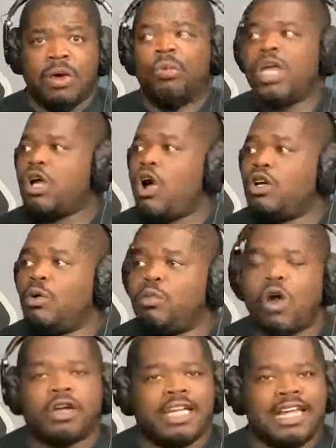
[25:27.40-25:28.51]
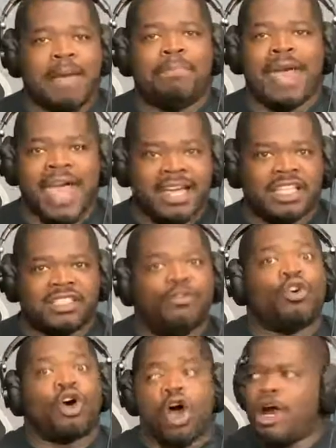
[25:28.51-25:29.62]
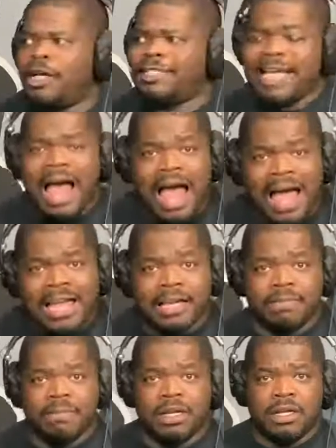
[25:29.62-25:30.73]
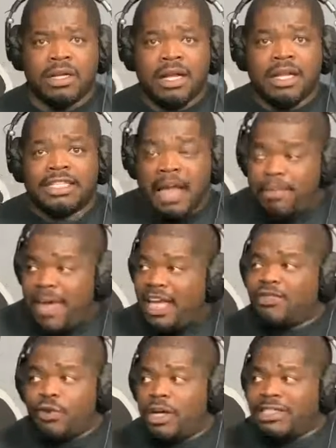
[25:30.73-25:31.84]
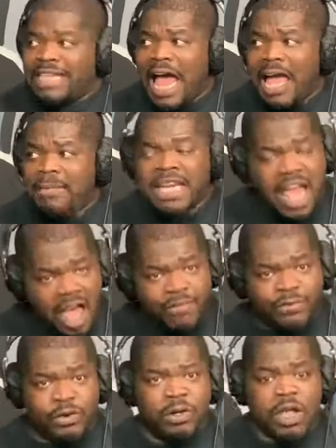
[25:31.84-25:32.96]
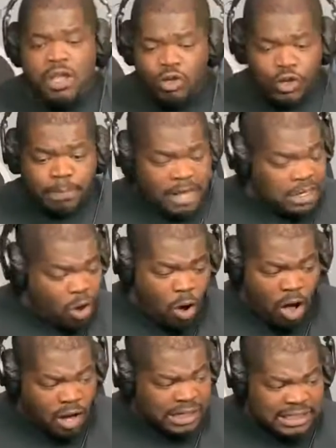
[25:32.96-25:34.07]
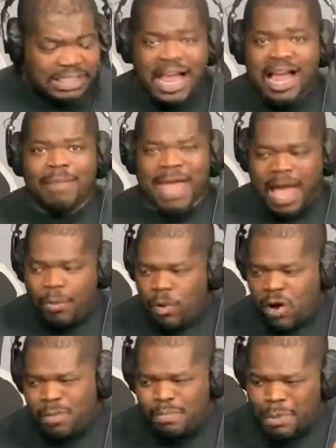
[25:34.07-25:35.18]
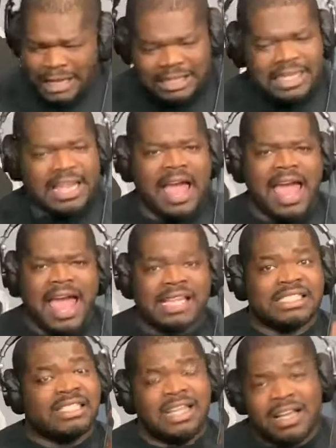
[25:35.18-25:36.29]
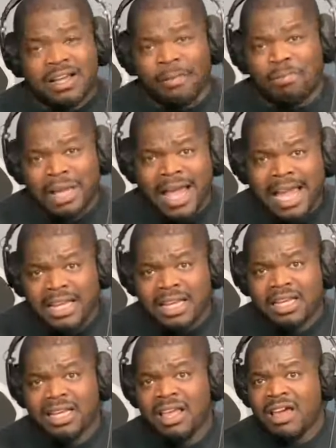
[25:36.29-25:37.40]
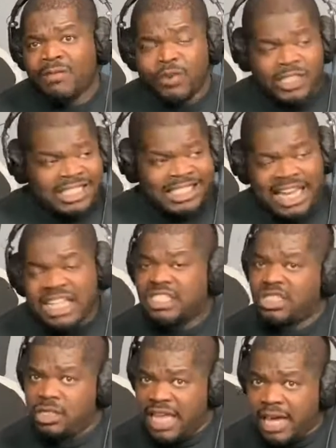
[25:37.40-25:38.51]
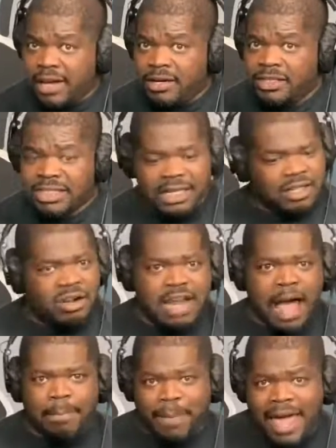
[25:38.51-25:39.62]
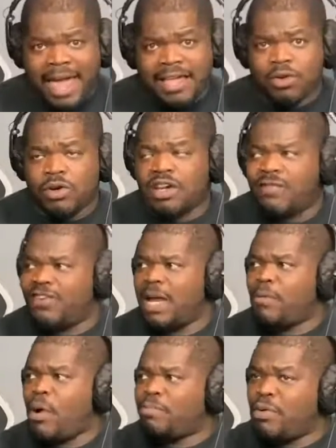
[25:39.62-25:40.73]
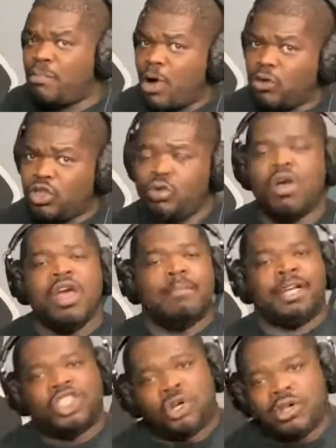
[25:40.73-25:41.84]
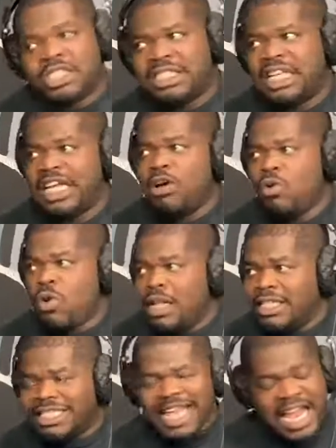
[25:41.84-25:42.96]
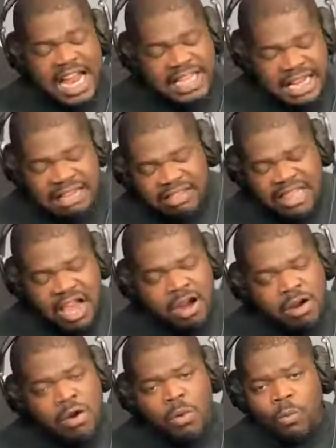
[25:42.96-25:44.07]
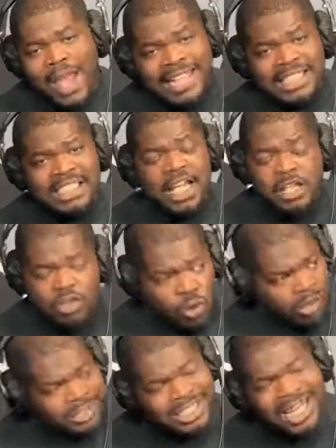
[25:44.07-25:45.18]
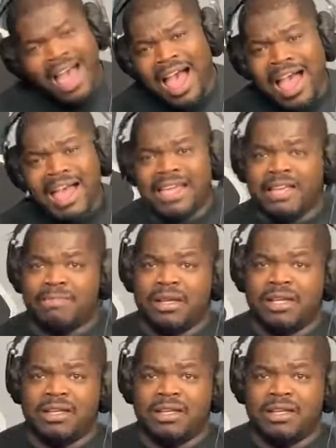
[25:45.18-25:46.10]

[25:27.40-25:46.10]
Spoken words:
We go to work and they pay us for our time. They pay us for our time and effort. You spend all this time at work busting your ass and then complaining for 6 years that they're not paying you enough and they won't promote you, but you're still standing there wasting your time.